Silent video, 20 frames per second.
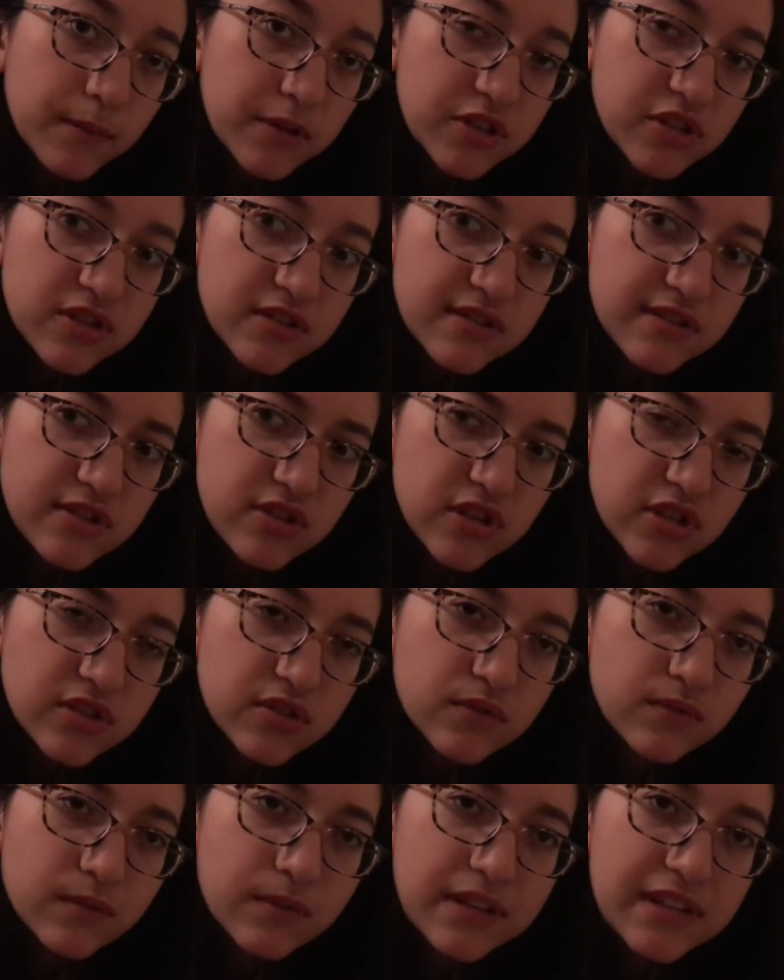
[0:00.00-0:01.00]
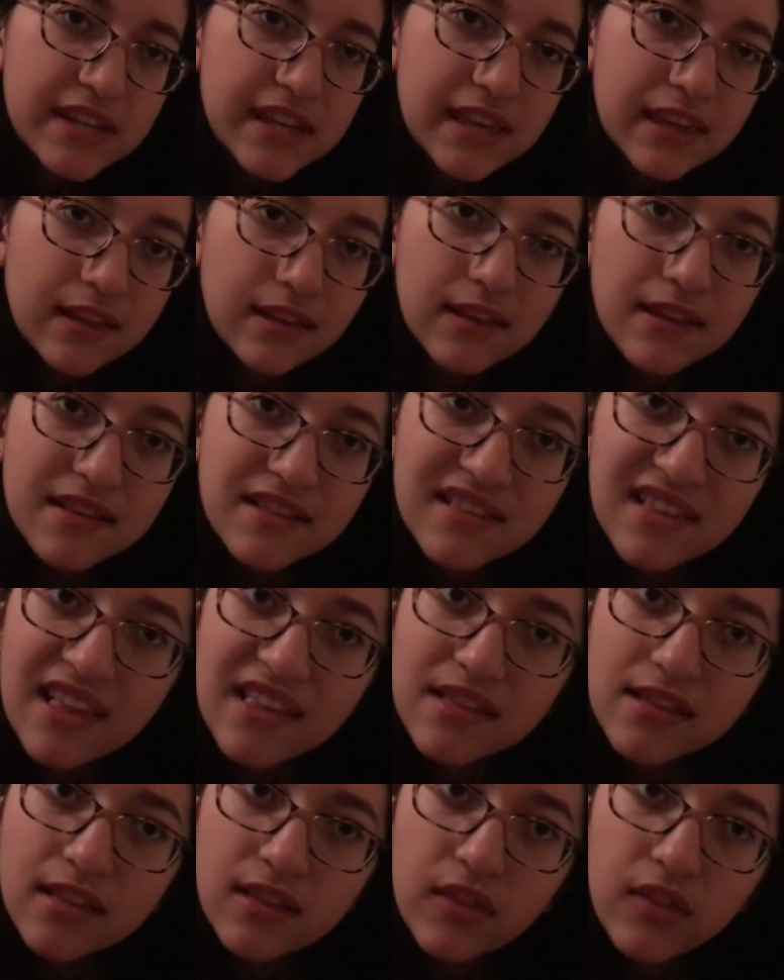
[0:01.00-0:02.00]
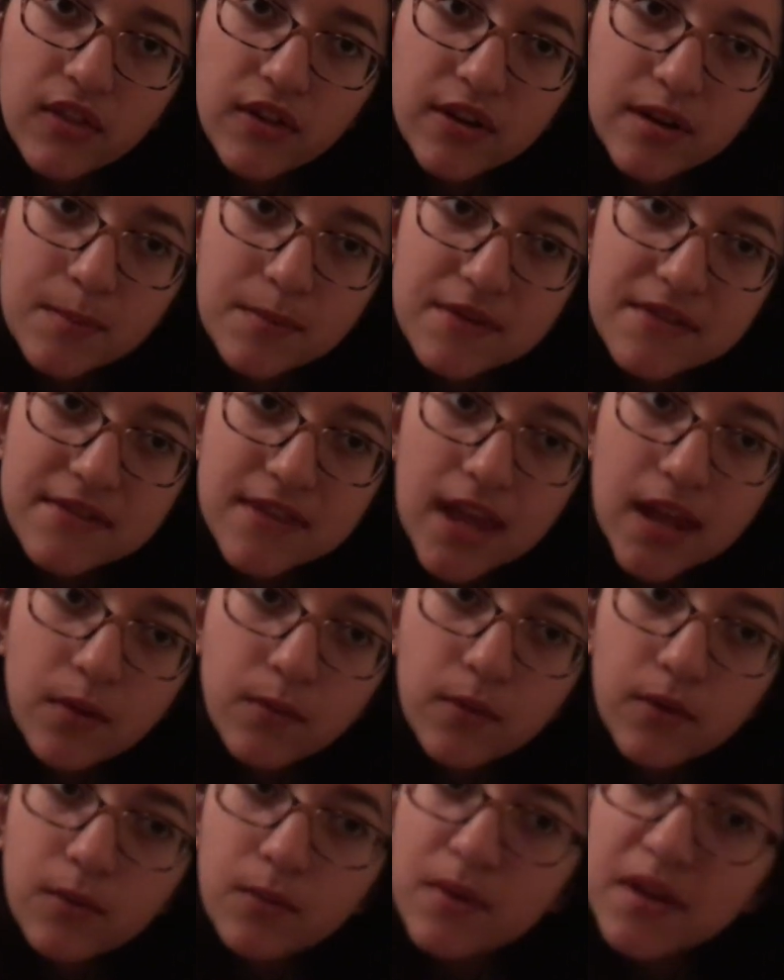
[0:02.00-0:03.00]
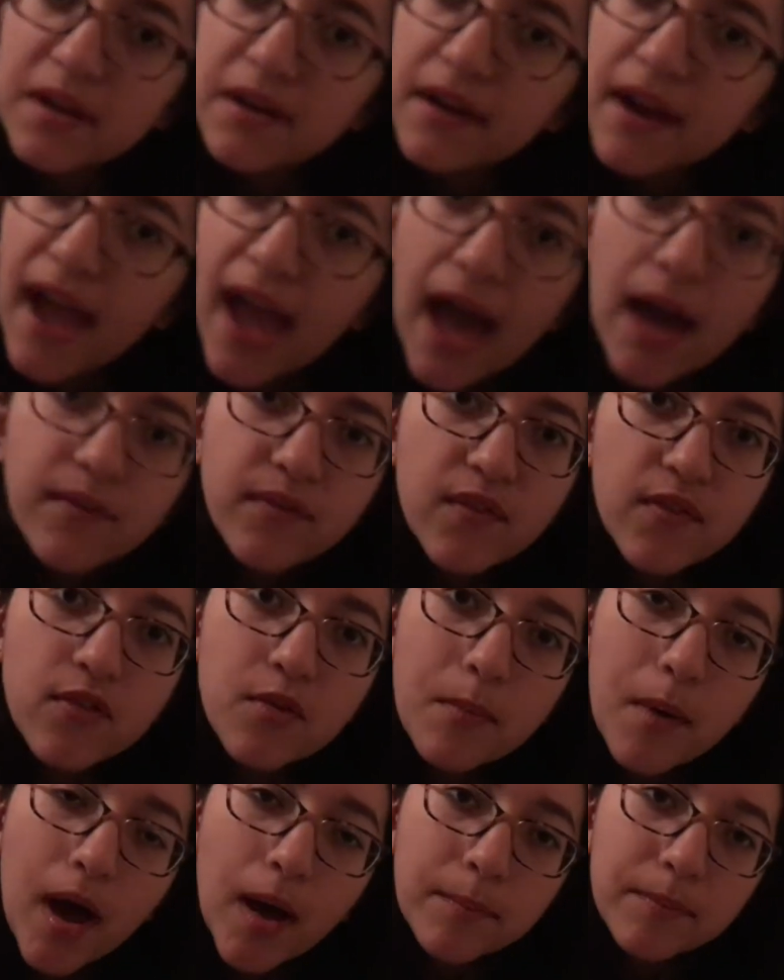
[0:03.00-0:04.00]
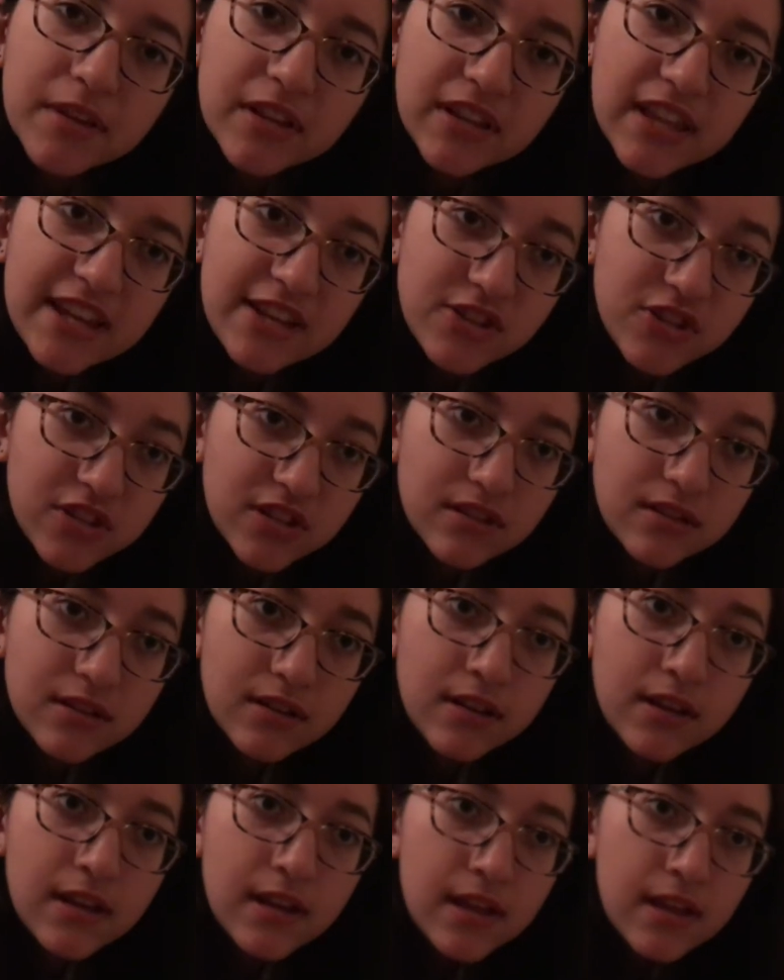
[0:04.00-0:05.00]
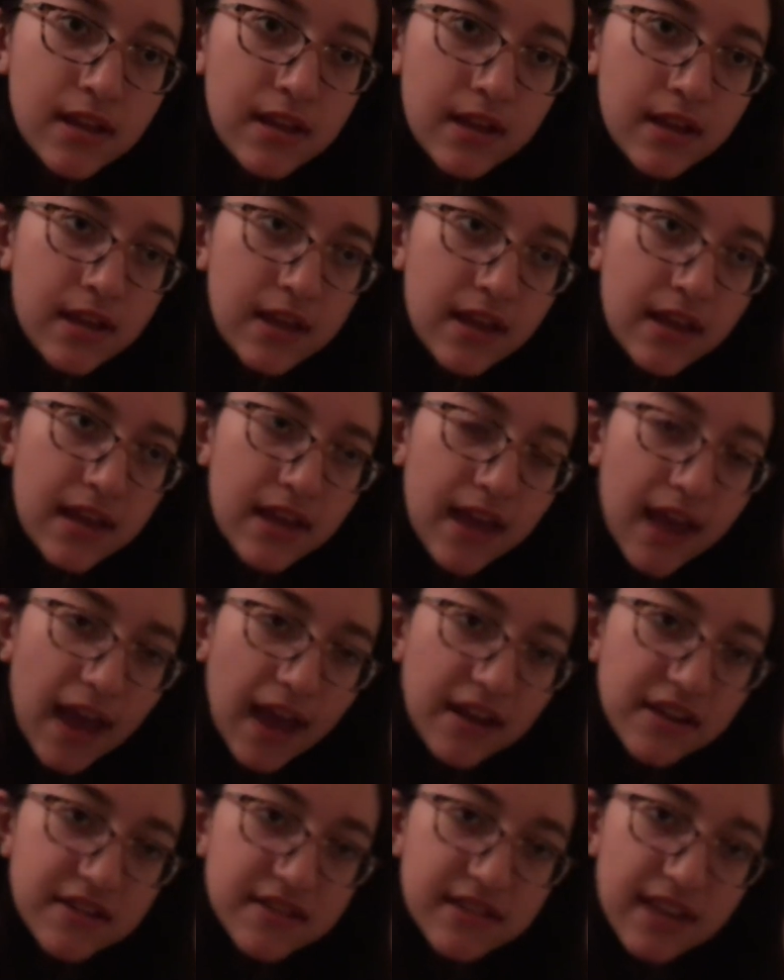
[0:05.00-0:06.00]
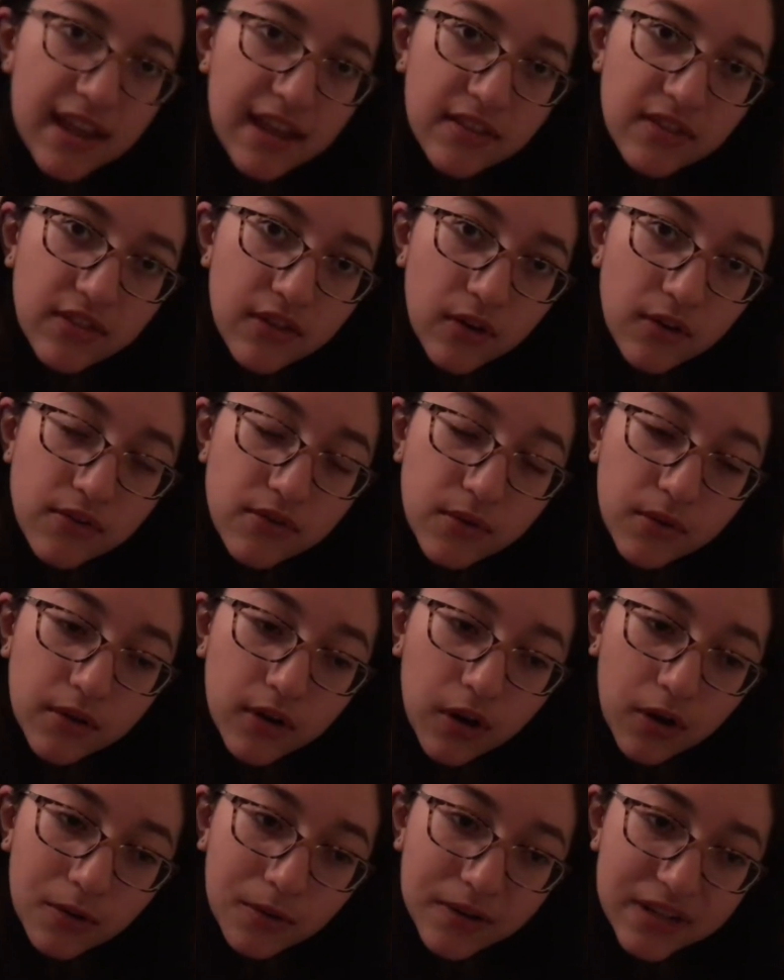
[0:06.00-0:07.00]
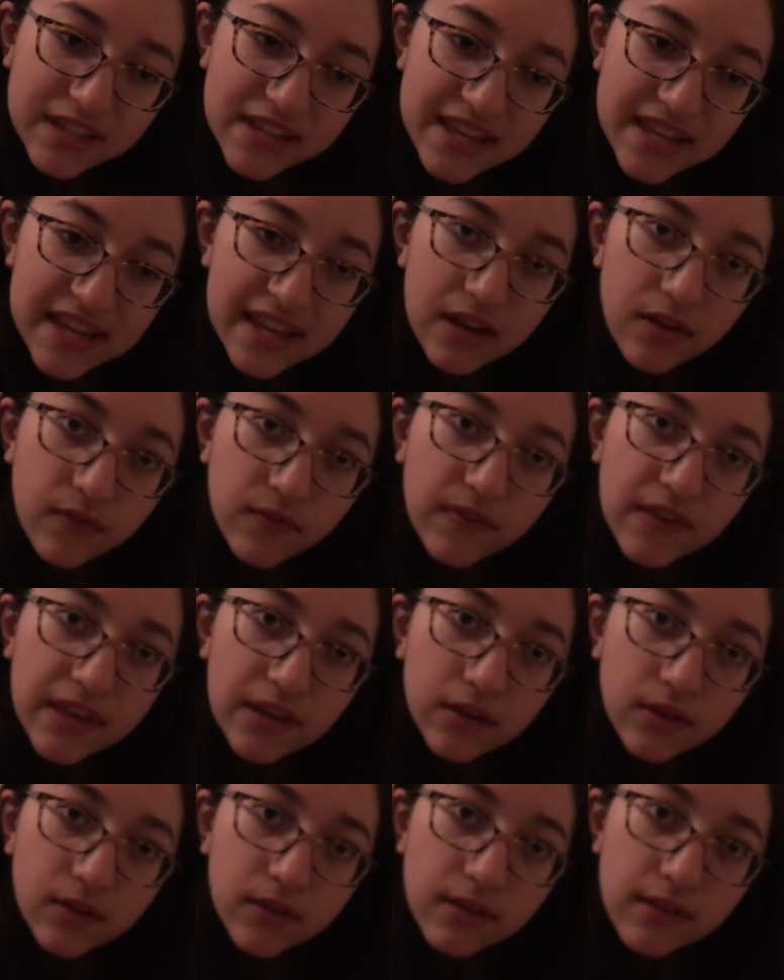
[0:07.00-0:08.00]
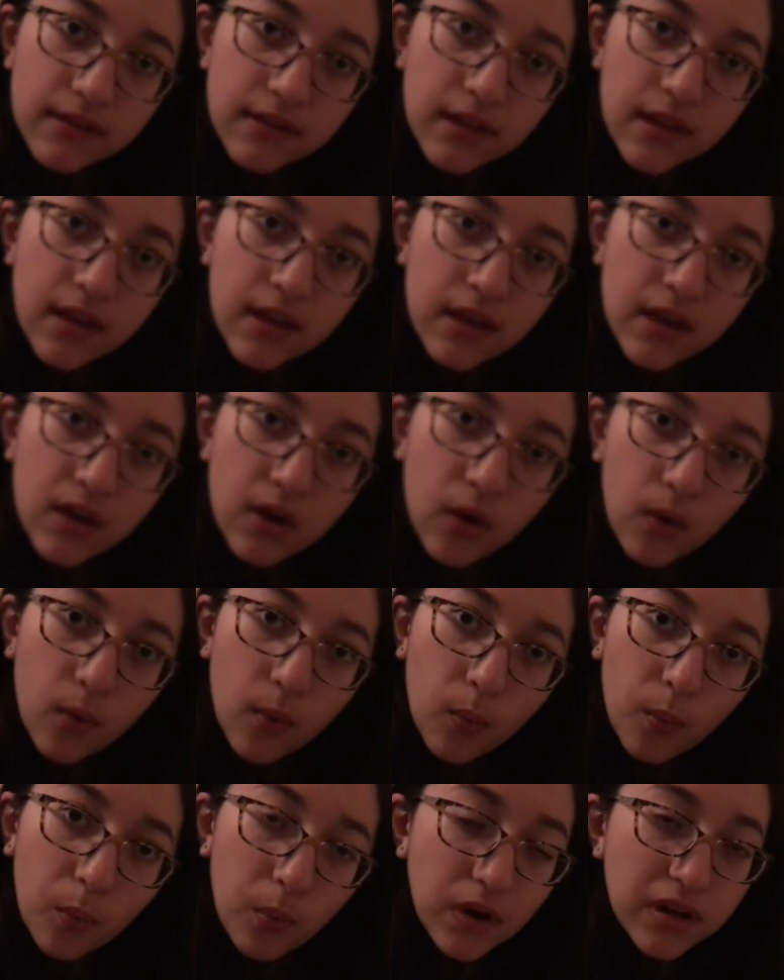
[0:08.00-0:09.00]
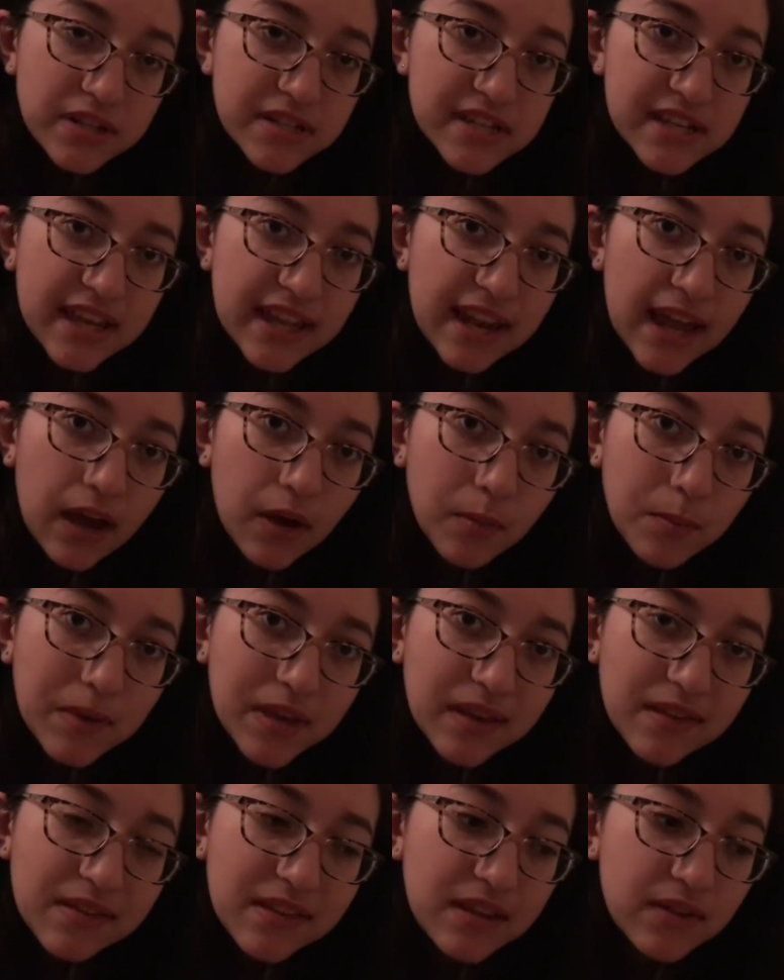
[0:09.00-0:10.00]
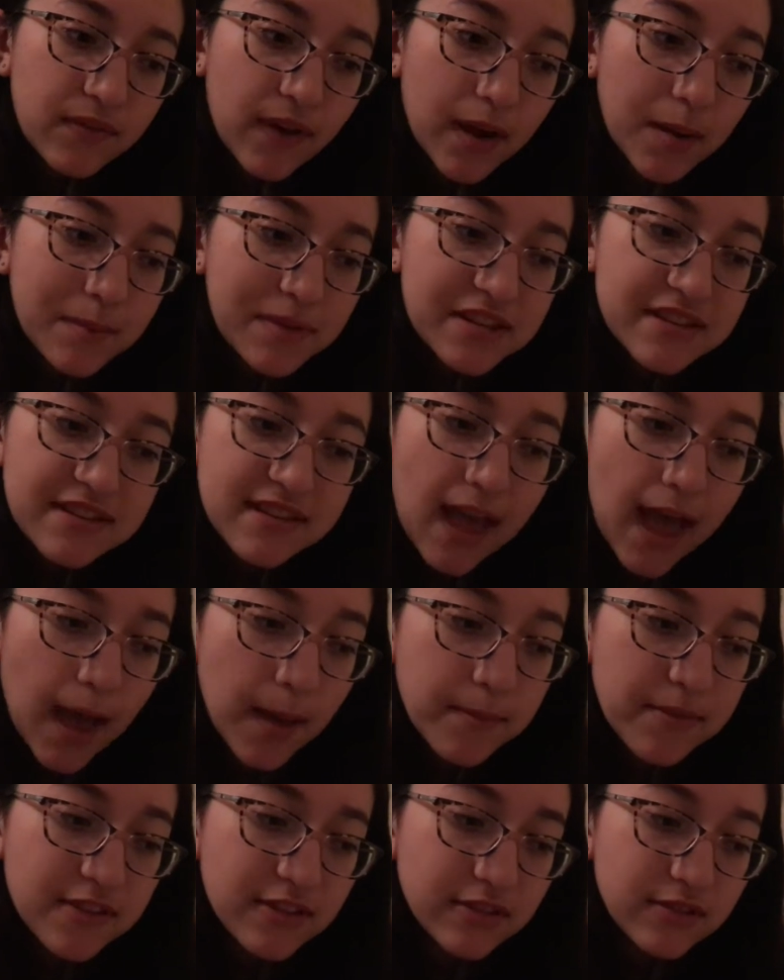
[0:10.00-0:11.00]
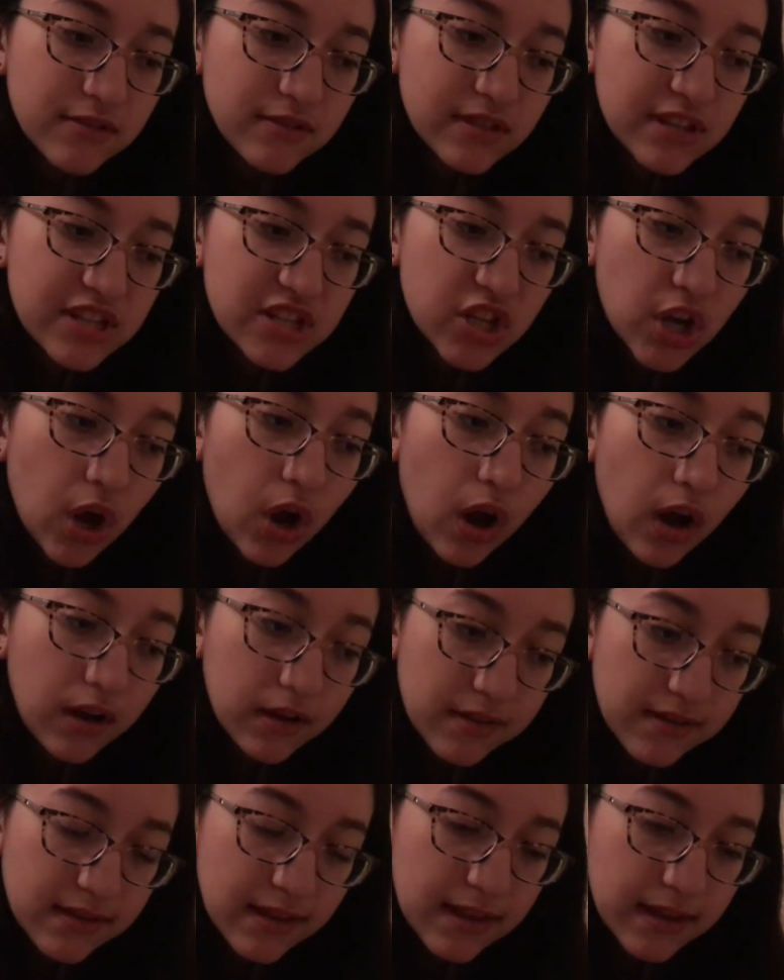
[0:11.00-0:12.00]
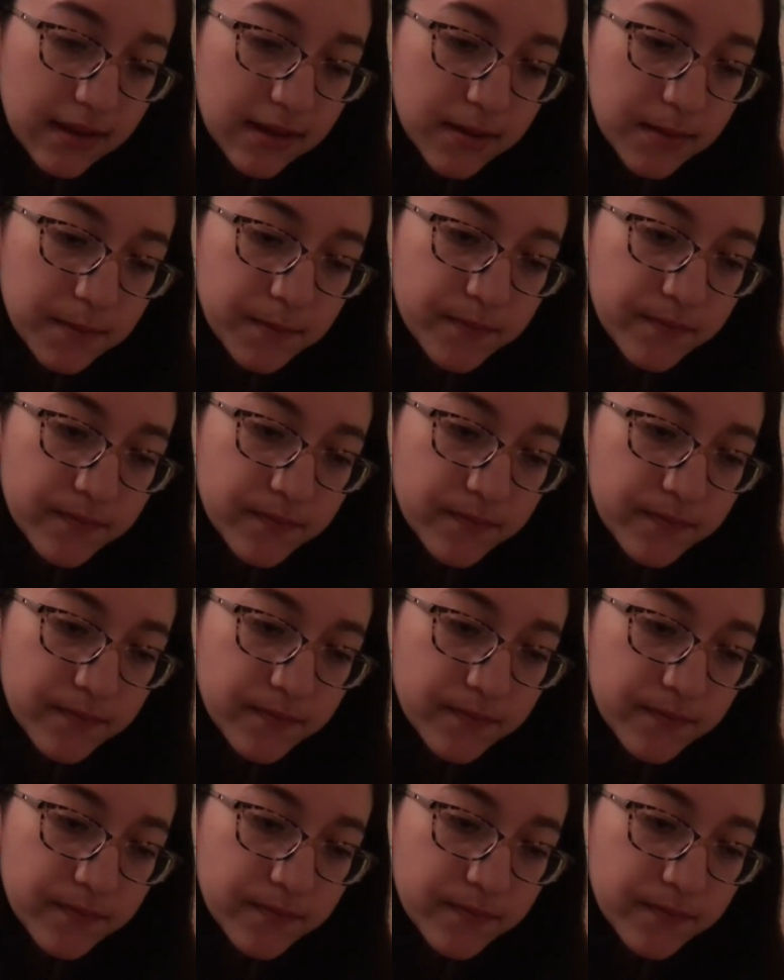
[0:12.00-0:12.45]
which is just ridiculous, less than 30% when we are half of the population. And then those who are already in fields want to get out because the environment is absolutely toxic.